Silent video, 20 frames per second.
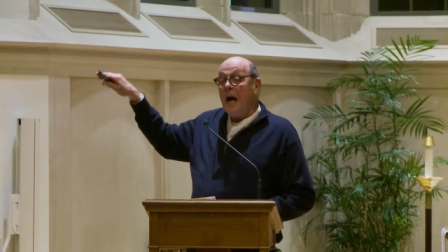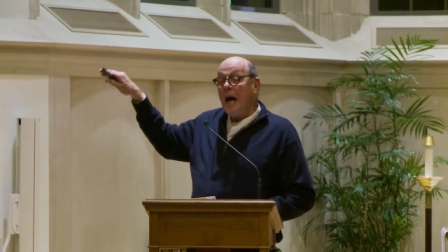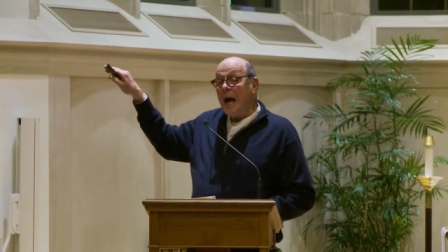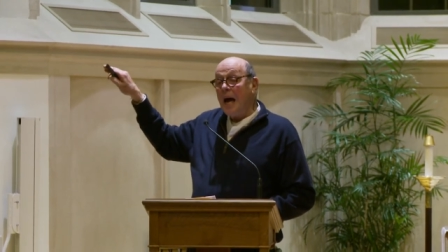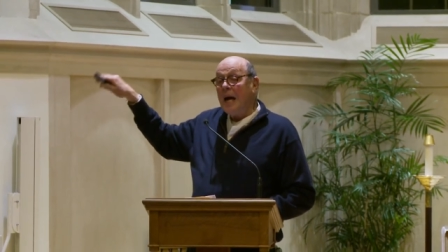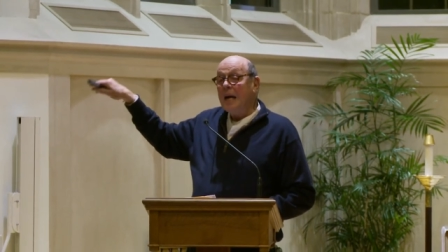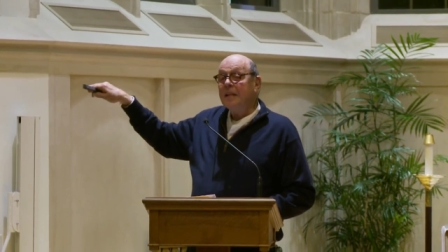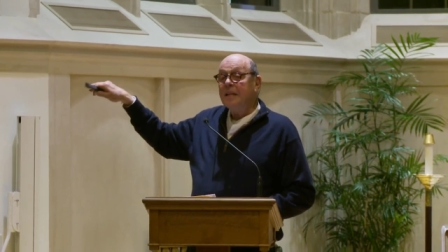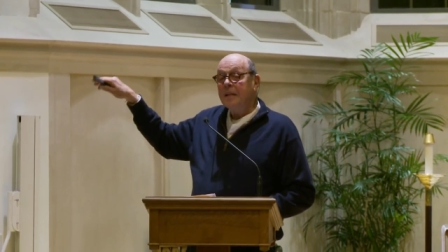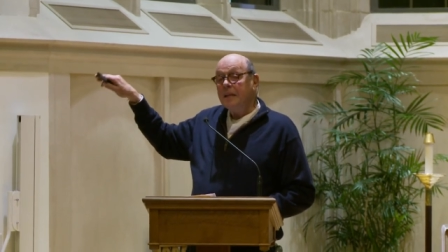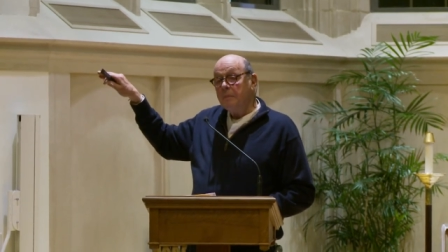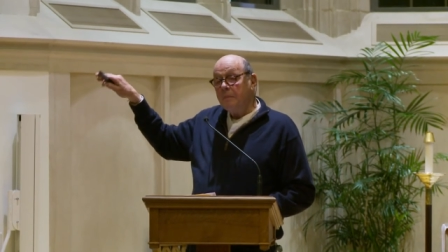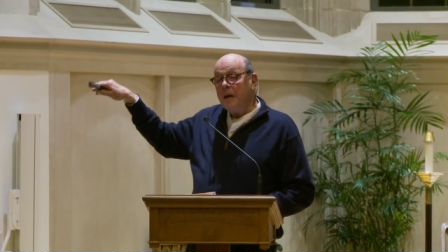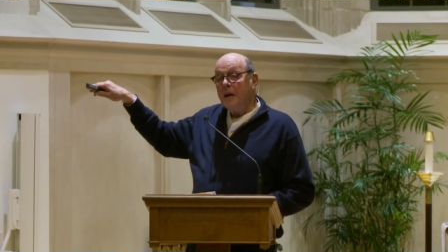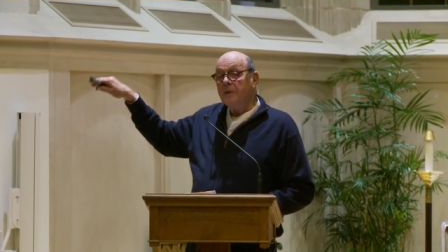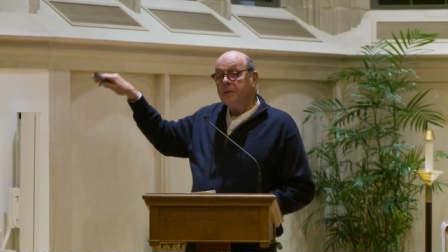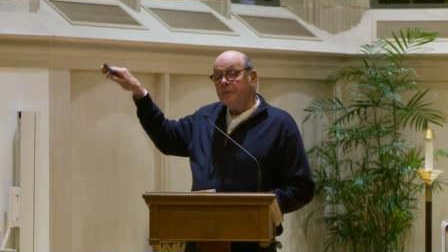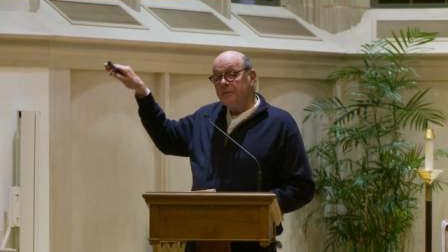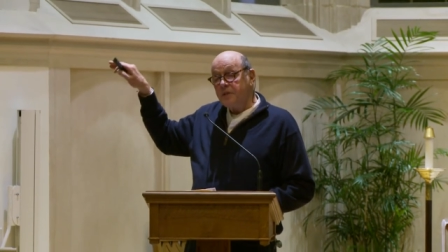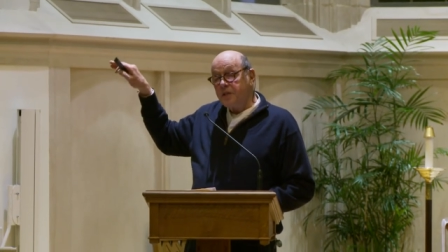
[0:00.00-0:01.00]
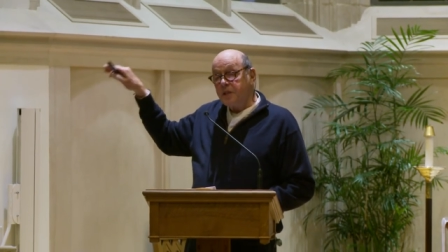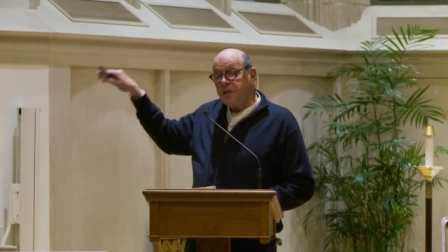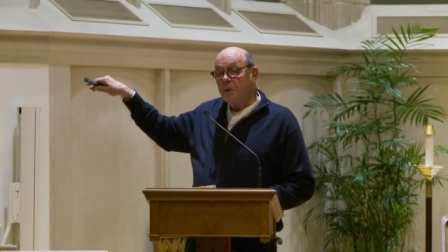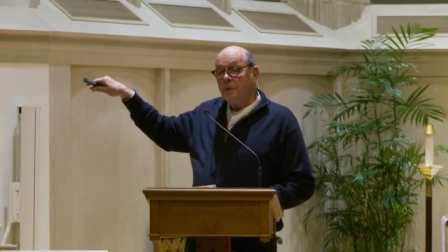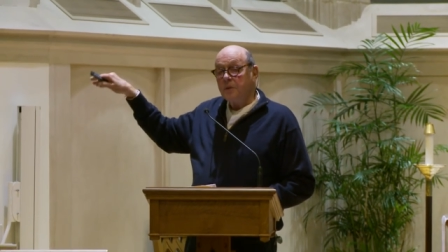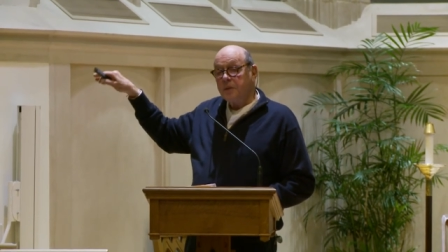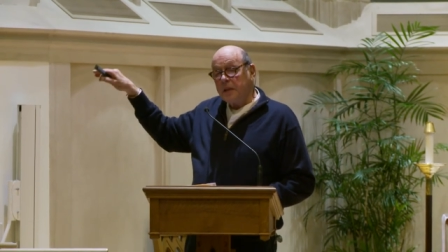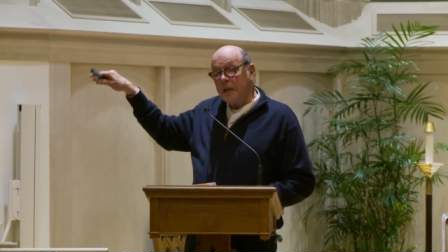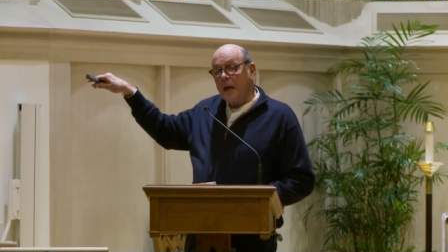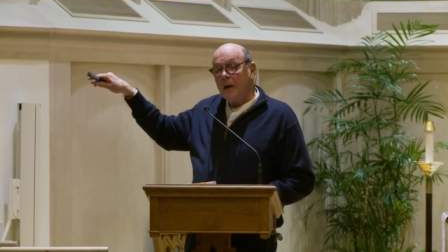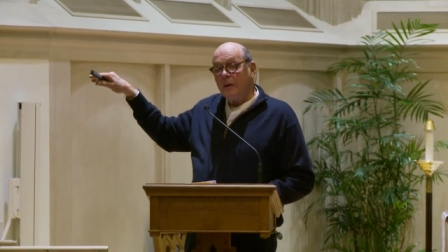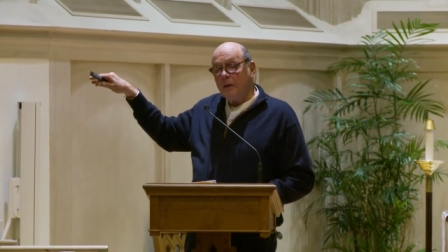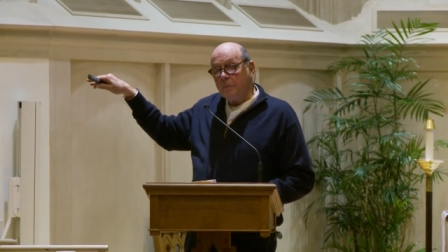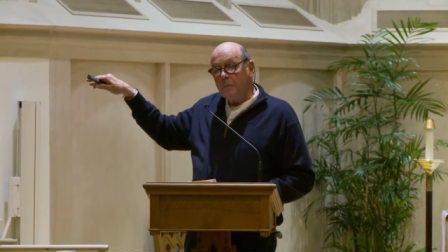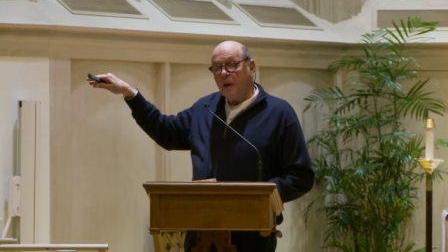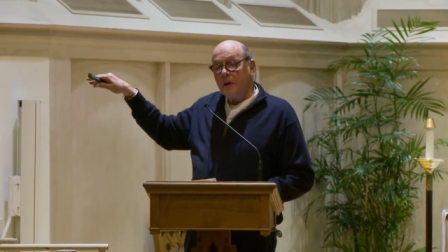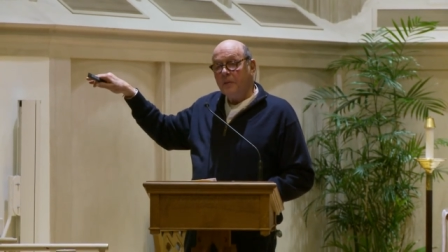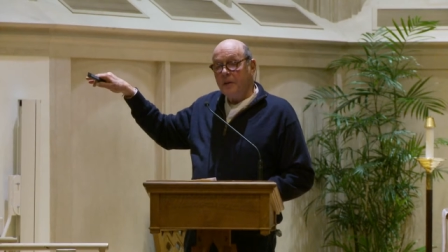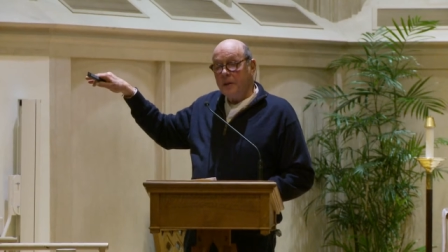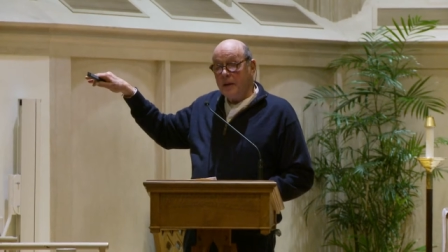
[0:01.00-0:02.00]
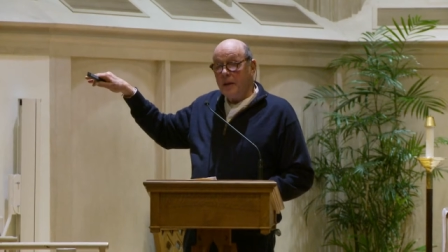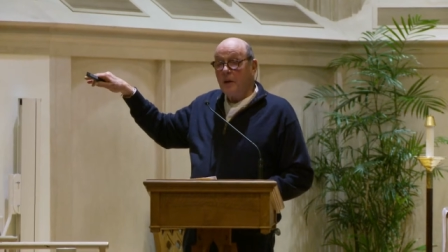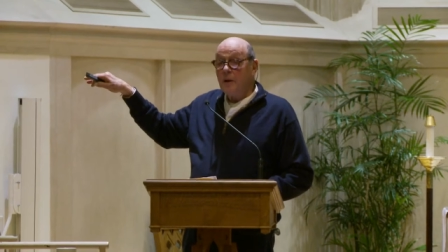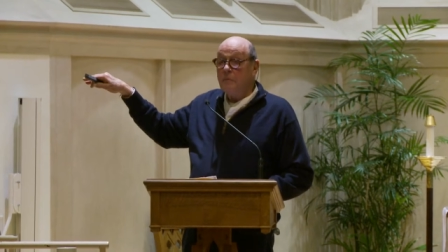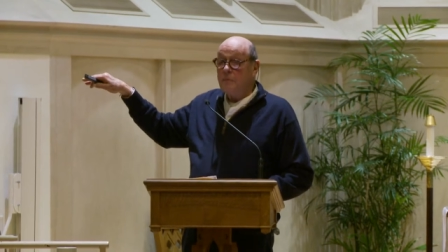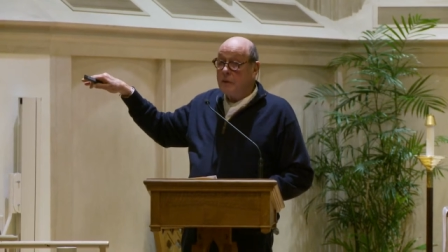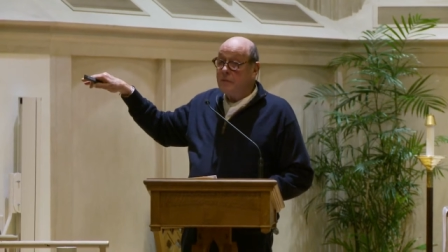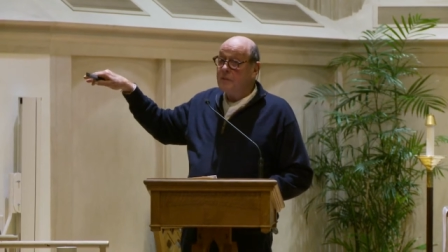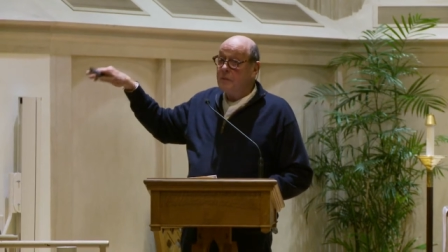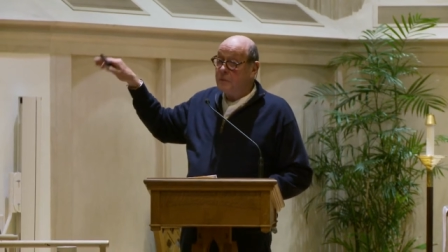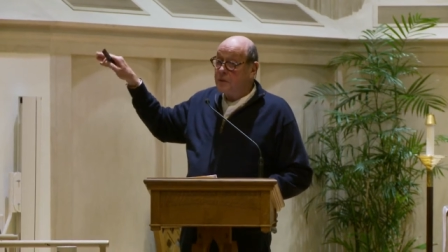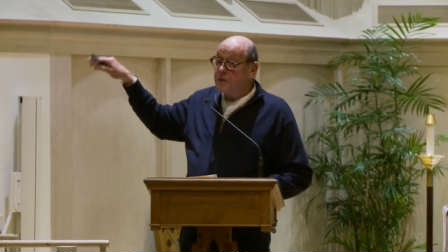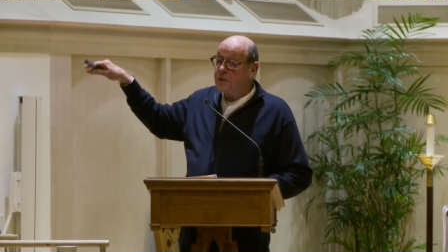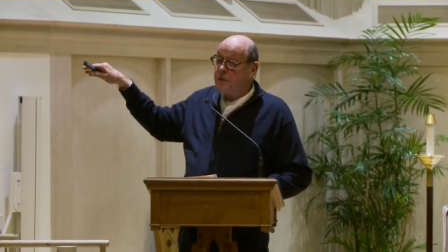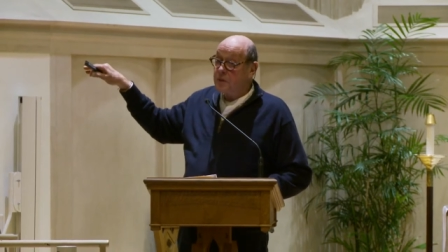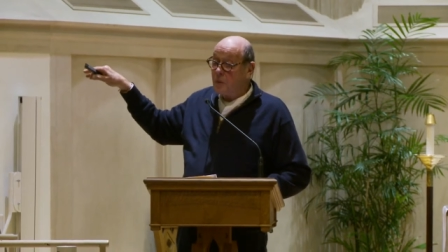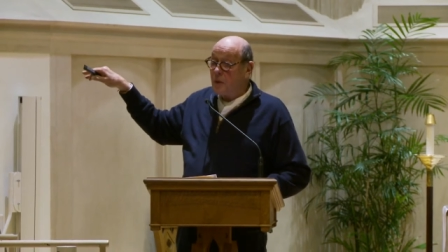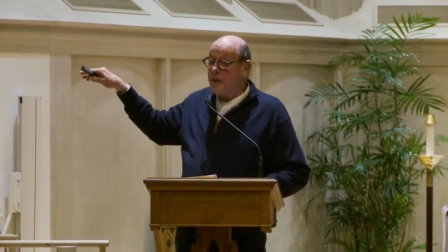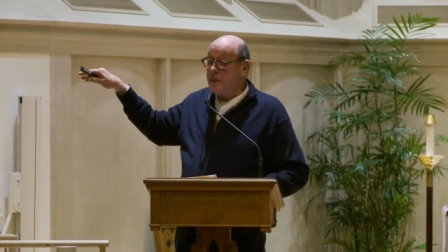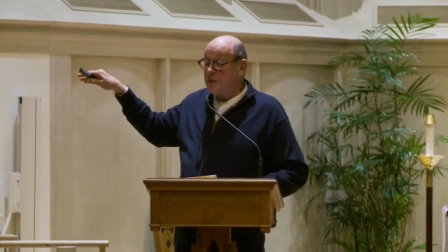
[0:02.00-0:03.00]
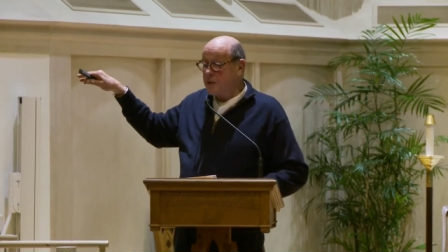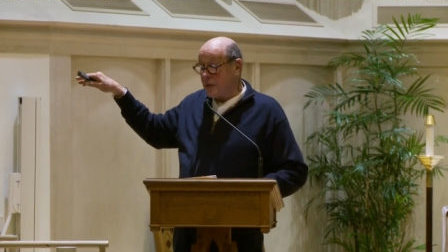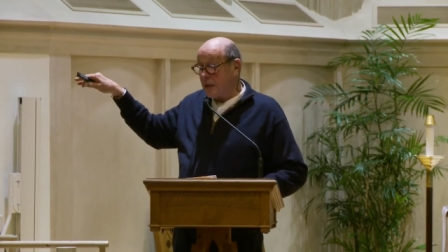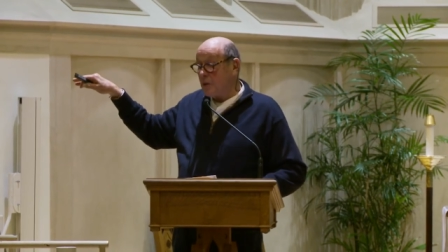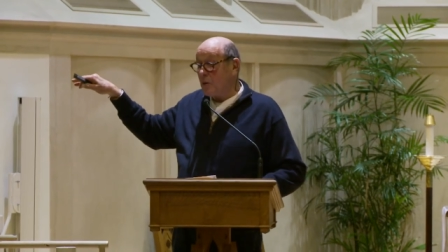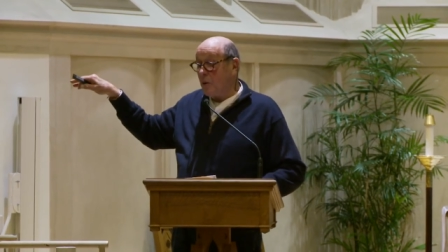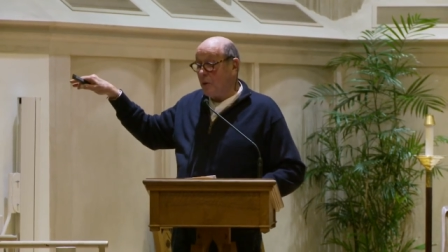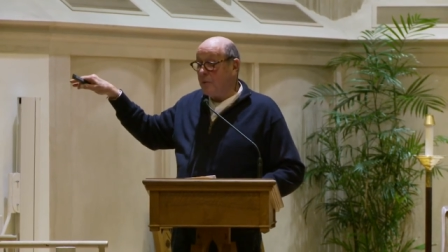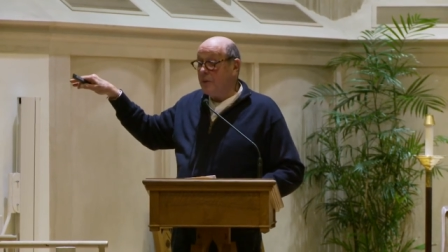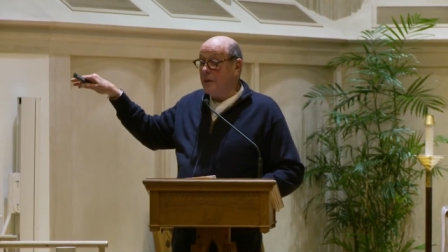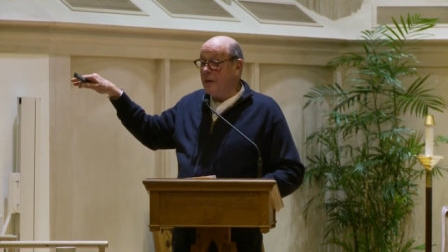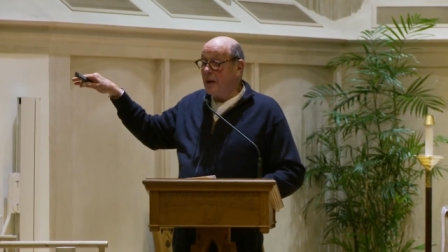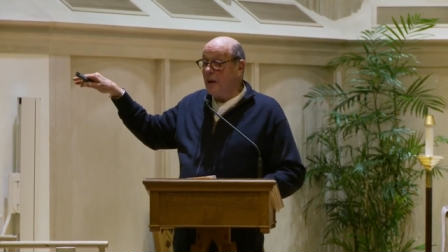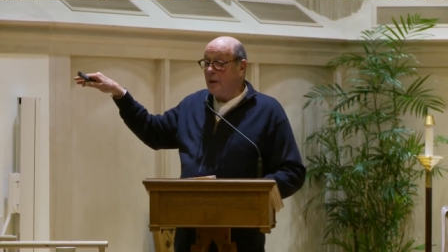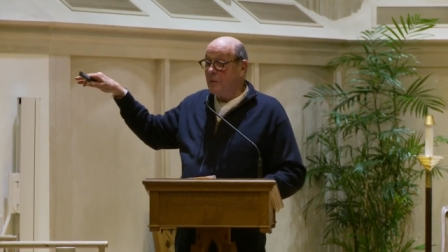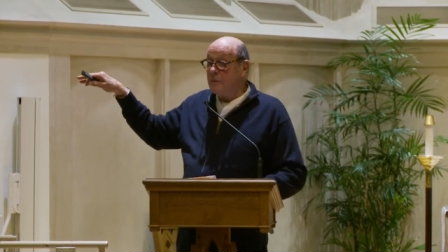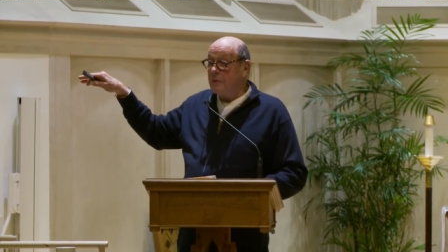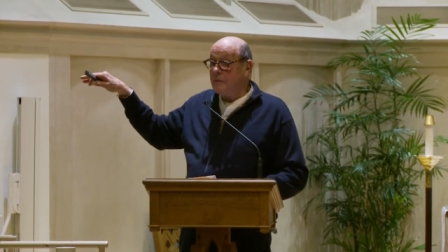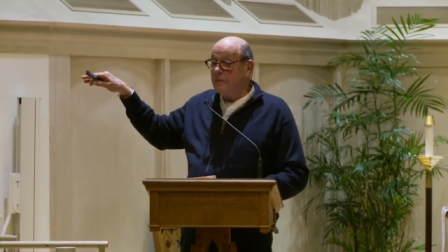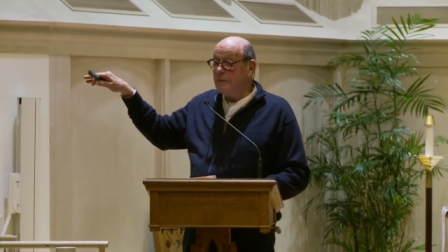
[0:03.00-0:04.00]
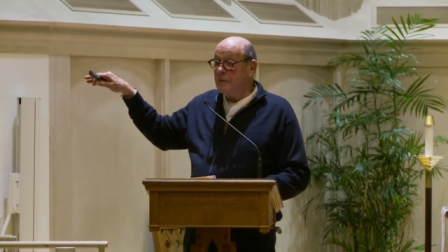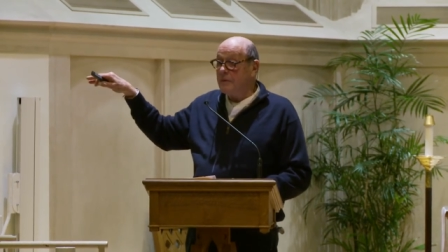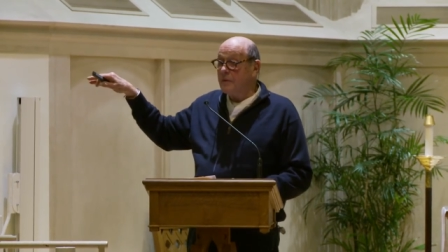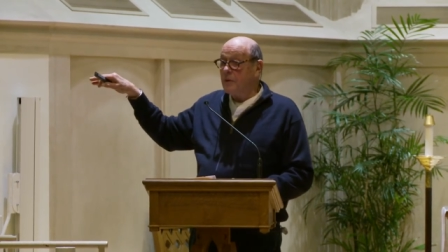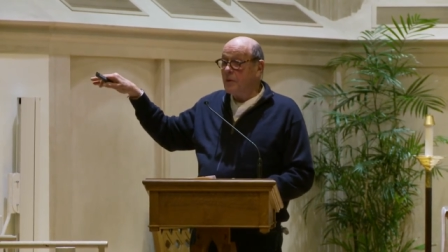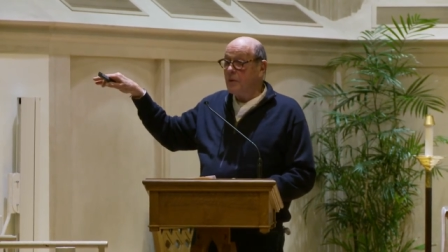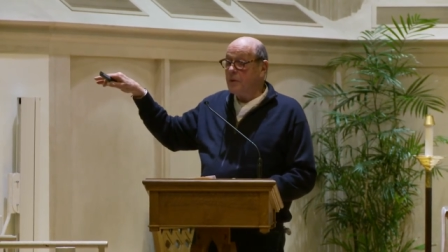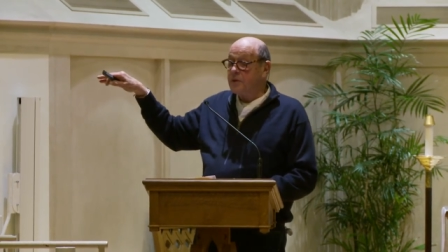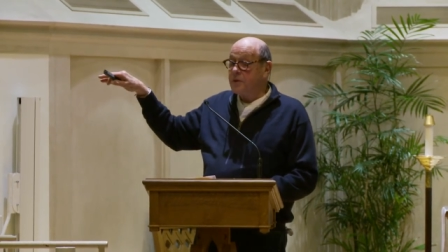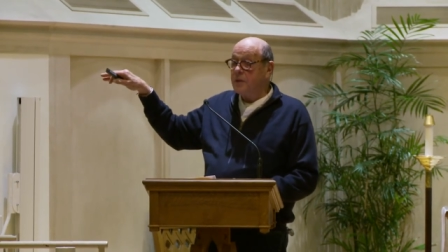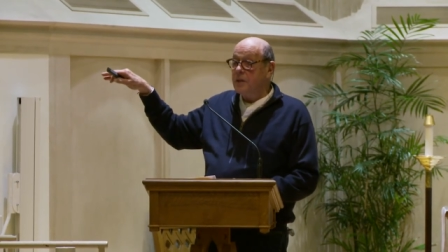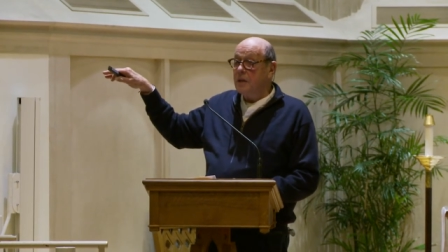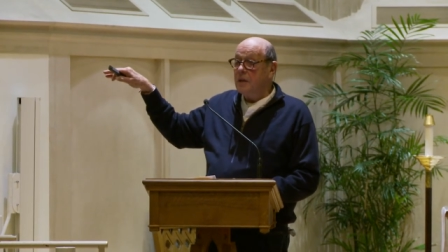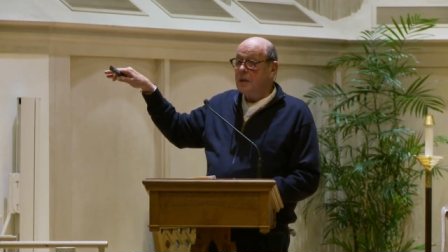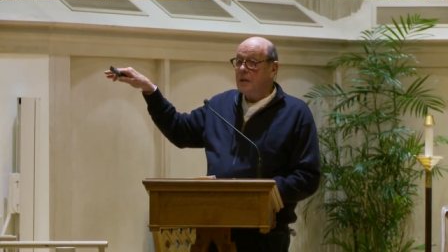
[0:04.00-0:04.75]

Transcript: and the amount of silt carried by the Yellow River, which is why it's called the Yellow River, of course,